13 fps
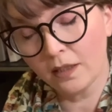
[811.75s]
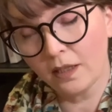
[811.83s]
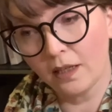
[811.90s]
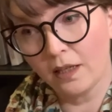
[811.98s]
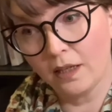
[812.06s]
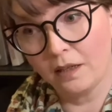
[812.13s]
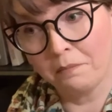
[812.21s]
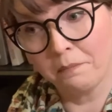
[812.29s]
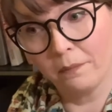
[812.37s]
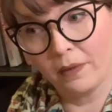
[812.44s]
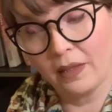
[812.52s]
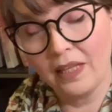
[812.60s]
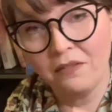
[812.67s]

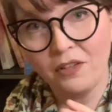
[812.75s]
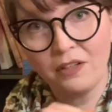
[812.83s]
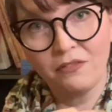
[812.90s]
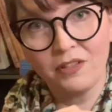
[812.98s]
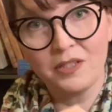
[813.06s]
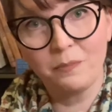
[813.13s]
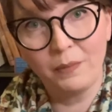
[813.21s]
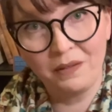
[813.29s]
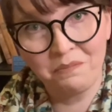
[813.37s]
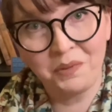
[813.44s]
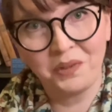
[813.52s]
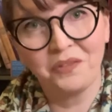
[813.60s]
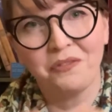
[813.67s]
even if it's being
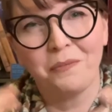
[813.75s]
built from